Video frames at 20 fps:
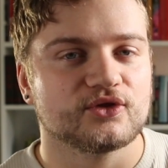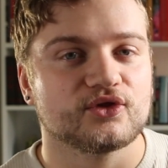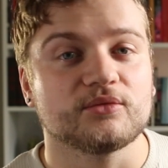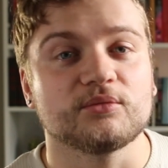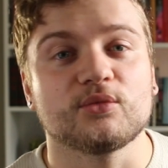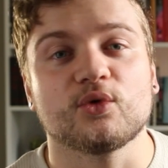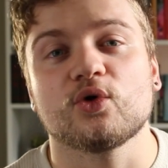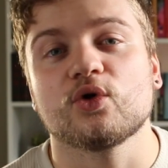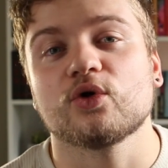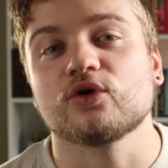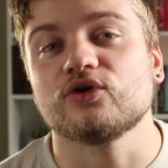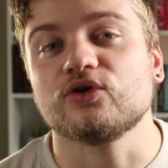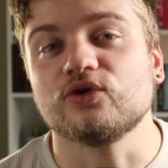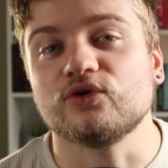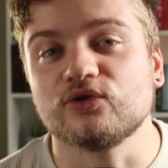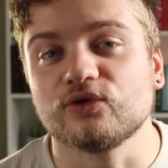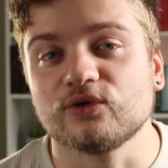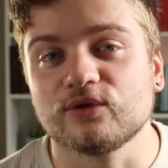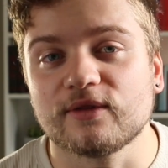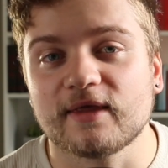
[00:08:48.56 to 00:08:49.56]
The more you
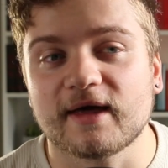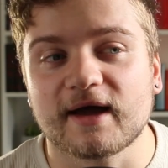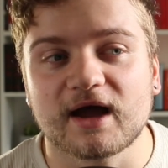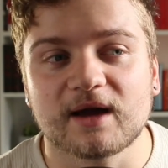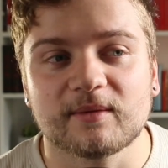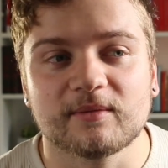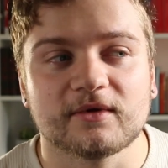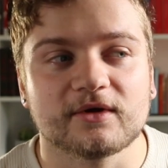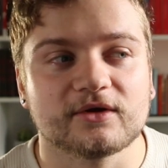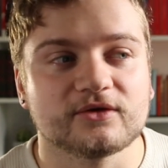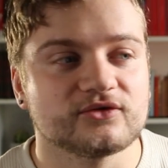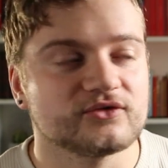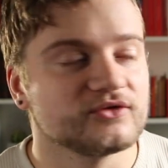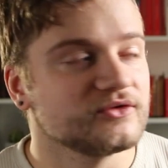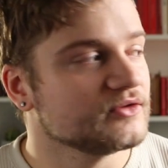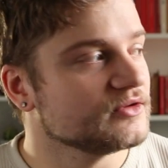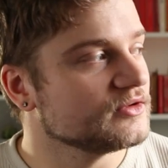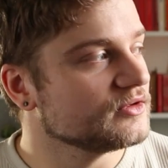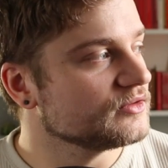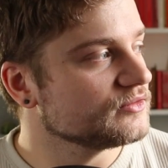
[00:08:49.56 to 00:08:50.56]
do the habit,
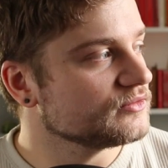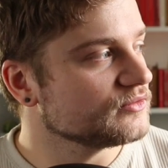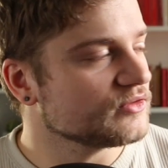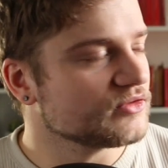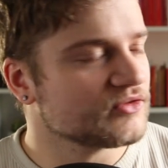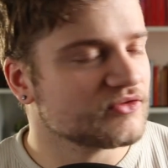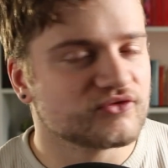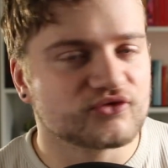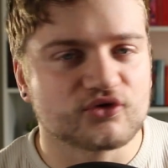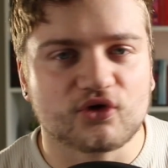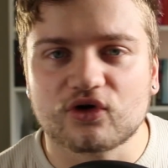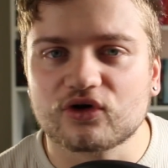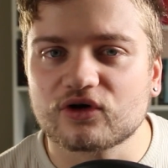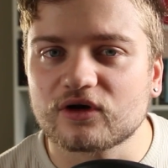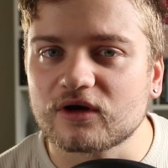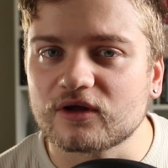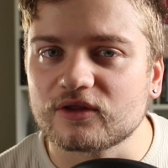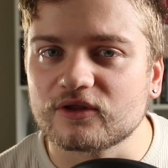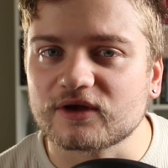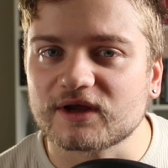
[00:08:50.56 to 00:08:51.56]
the
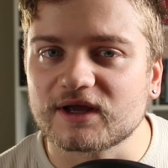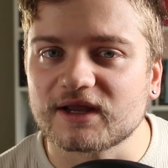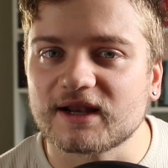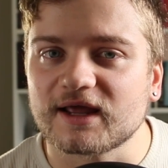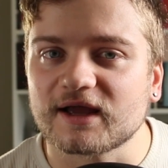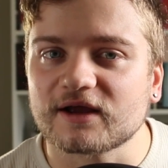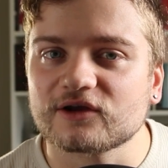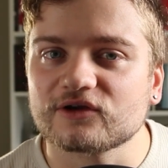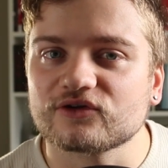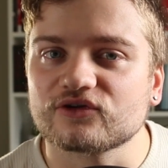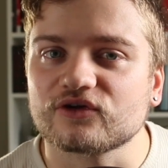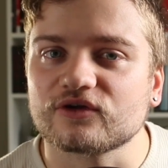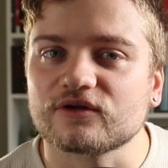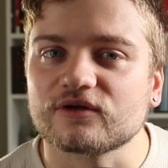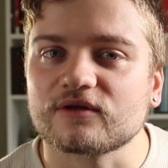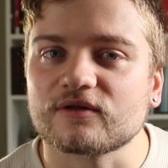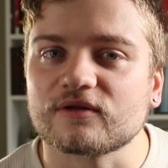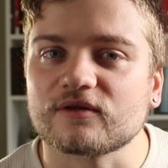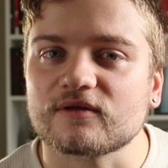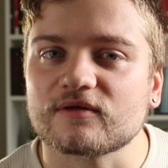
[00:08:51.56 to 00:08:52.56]
stronger the
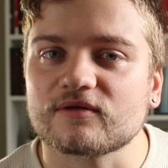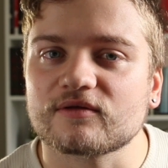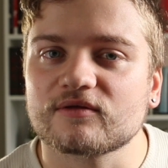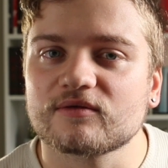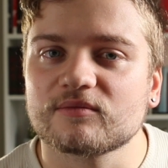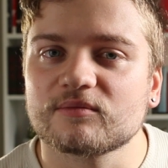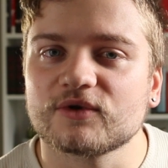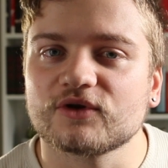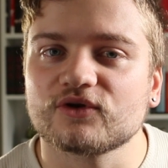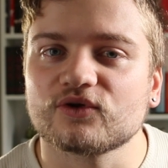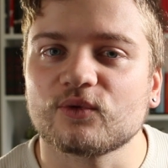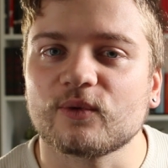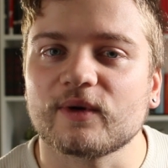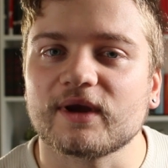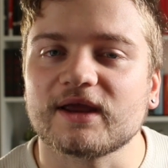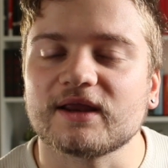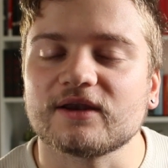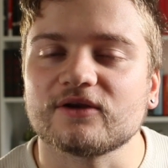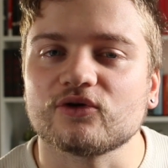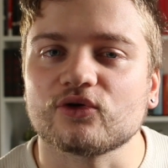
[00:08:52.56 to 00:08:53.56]
connections
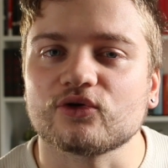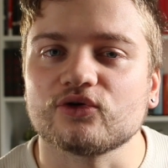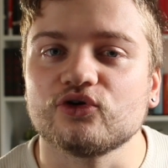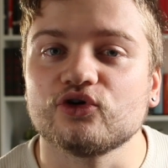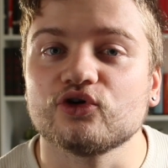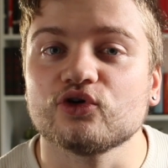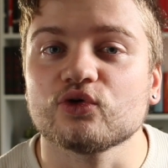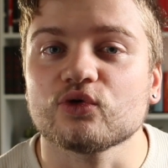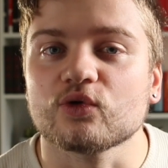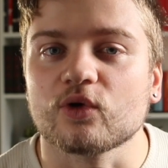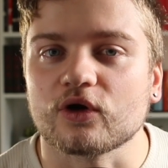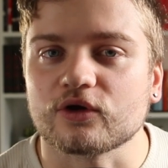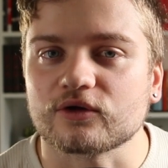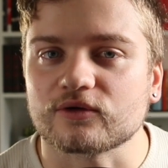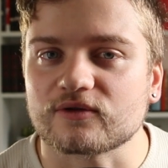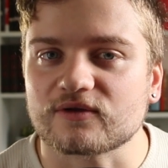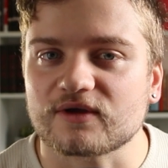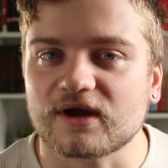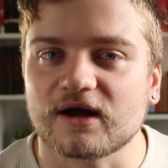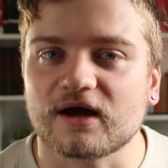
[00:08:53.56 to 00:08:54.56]
between your
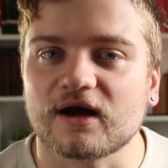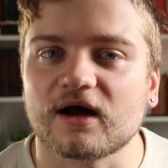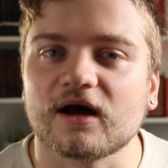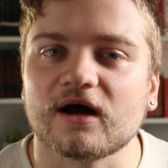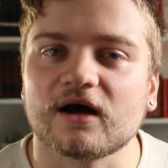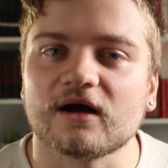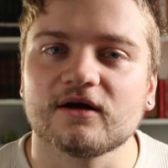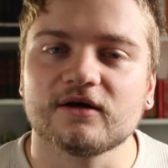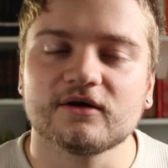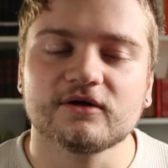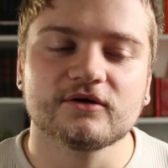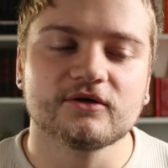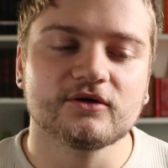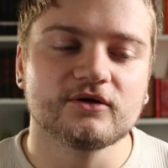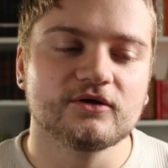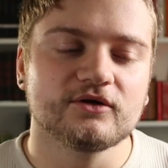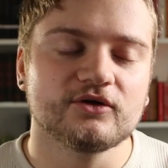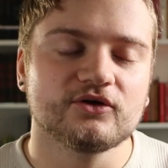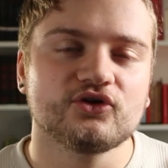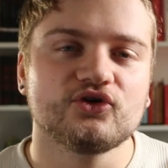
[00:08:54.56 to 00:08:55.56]
neurons are.
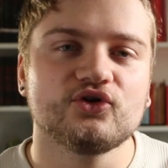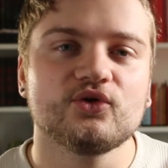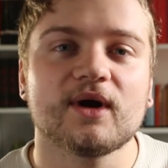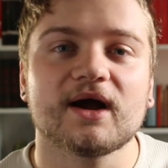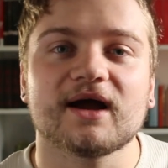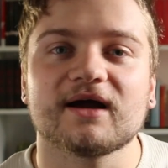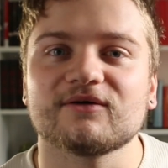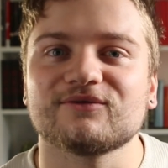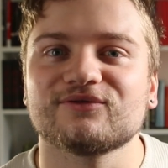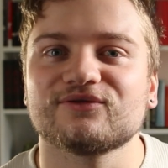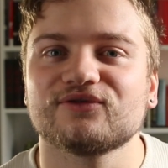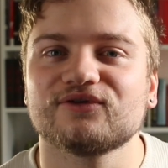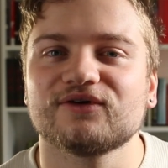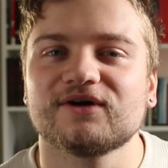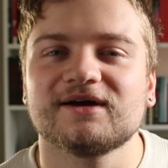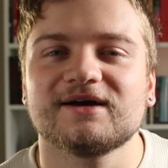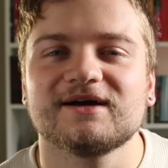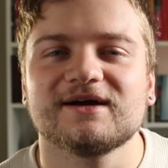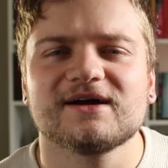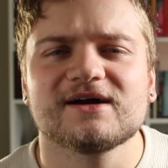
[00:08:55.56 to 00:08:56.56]
You have
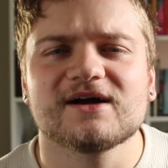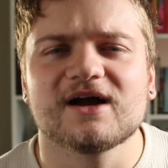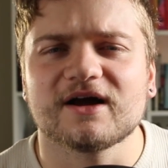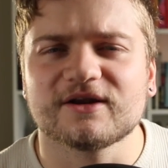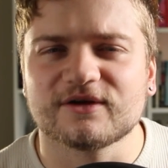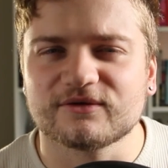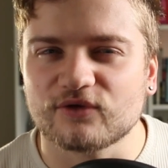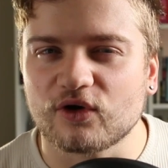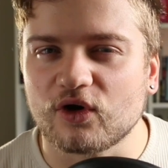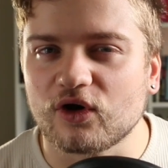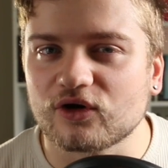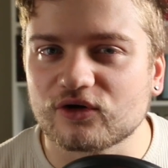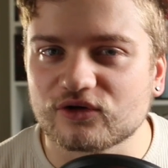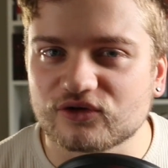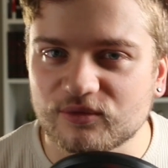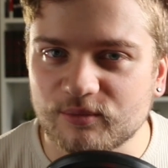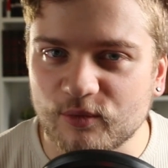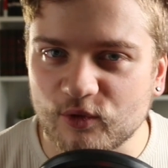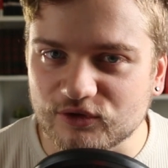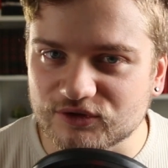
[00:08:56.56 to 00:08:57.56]
kind of
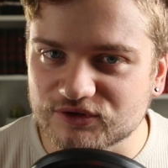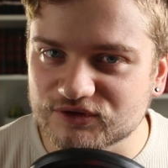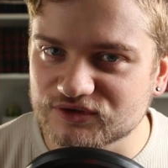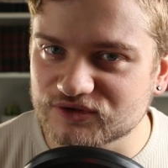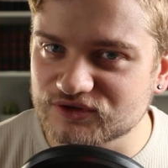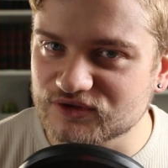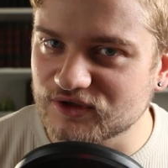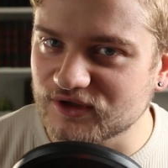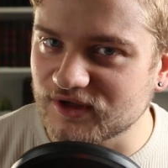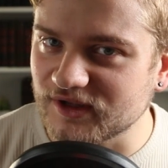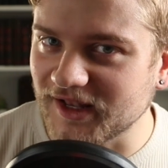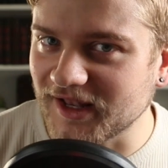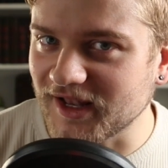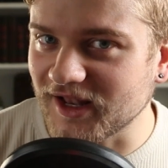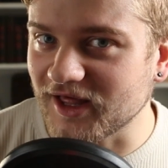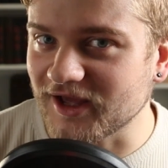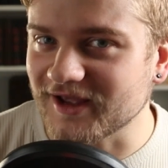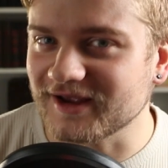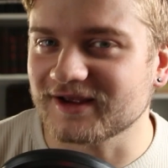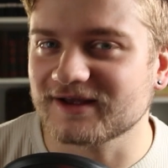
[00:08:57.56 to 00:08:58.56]

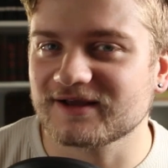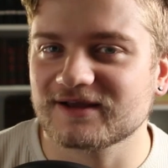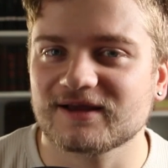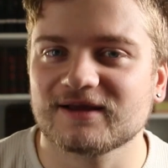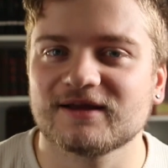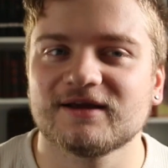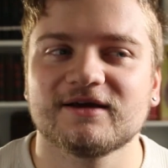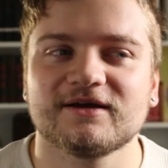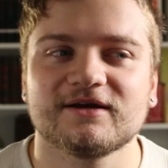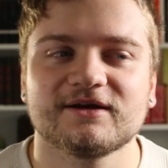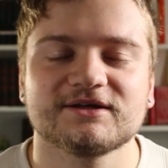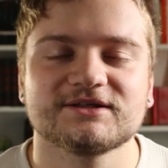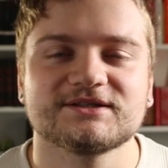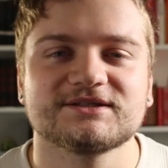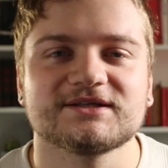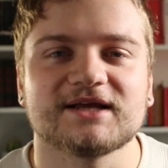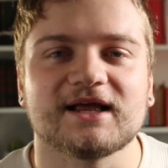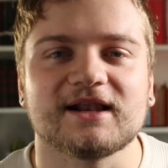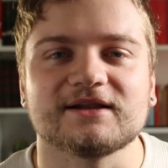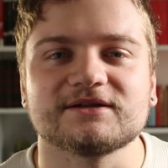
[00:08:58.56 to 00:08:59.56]
octopus-like
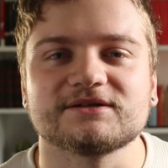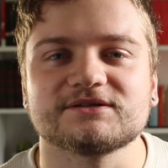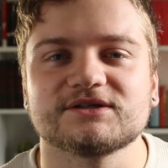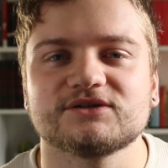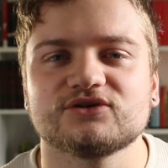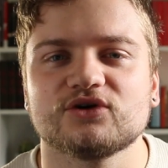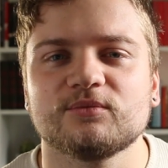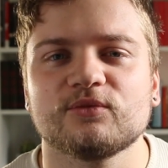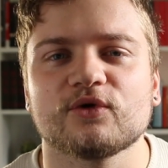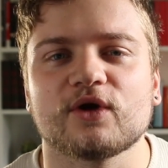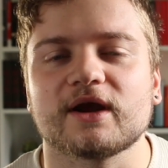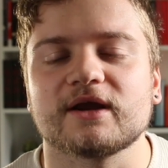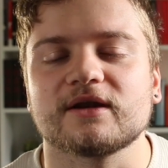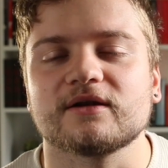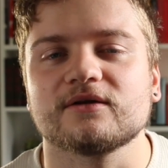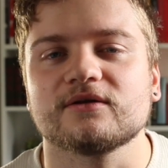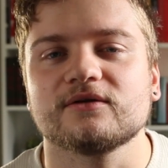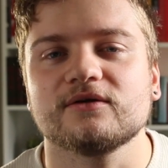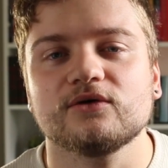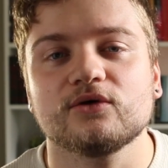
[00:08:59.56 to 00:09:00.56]
cells in your
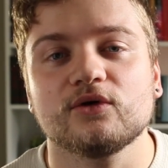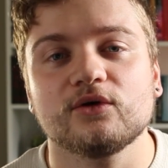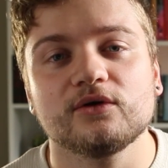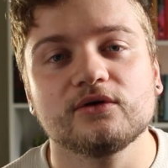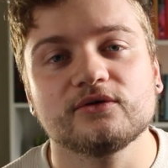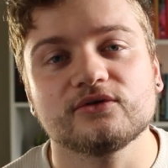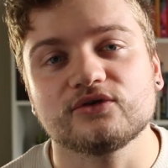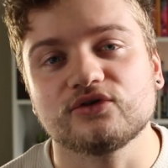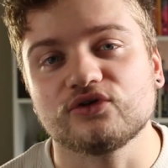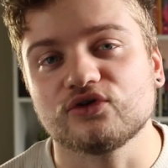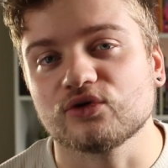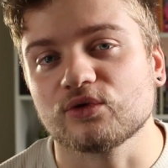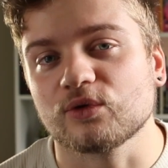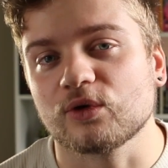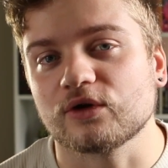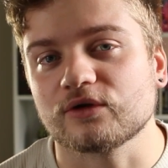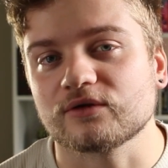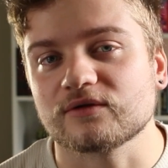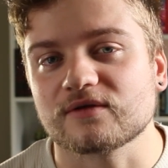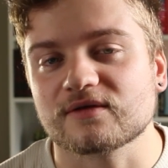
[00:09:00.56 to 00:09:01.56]
brain called
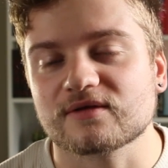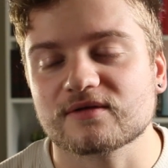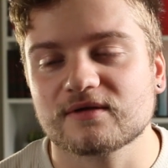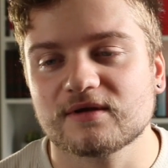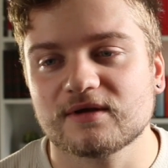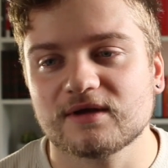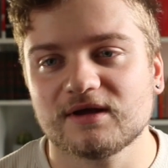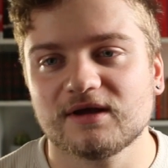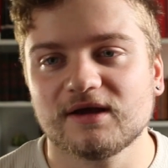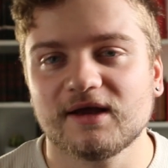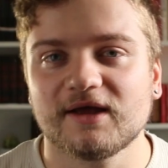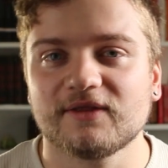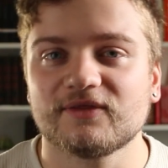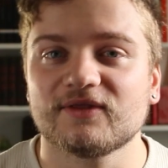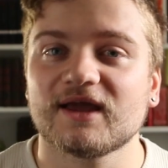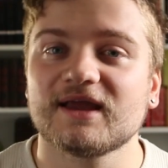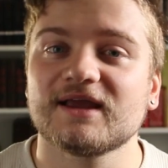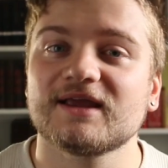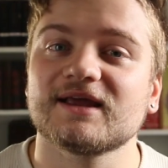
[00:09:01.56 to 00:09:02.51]
neurons, and they